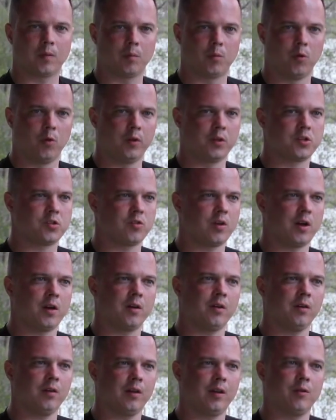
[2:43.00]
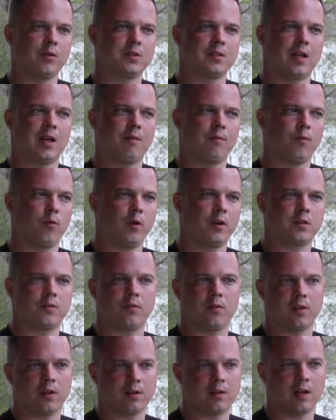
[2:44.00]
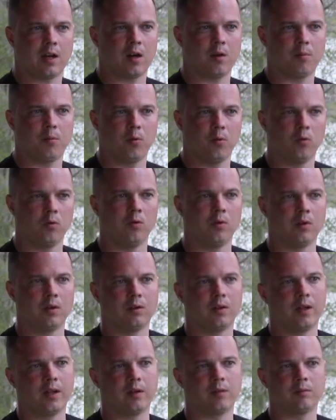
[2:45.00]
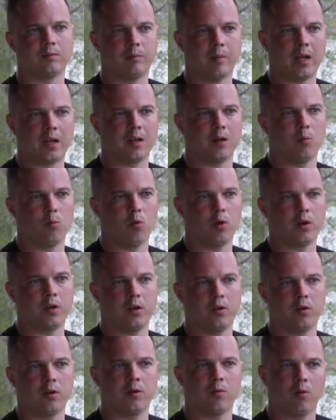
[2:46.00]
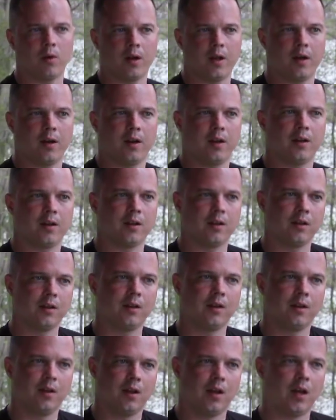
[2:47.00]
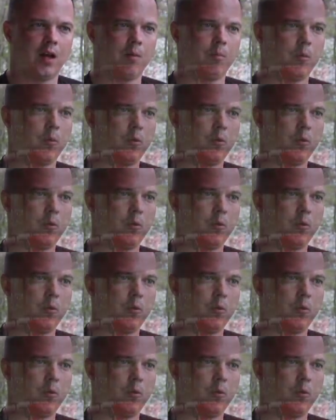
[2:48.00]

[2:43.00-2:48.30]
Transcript: Poolee Strader. He was that voice for the entire pool, like making them one unit, one entity, um,